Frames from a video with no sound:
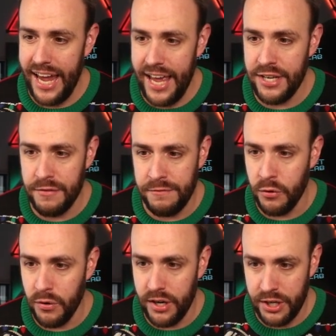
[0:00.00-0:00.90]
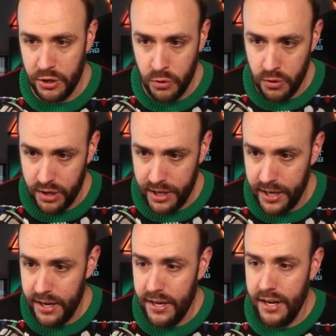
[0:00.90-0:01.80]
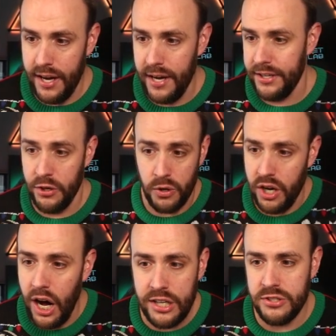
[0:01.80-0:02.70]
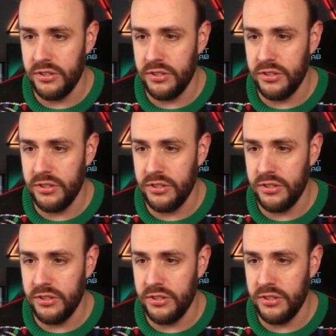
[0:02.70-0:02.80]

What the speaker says: and for your console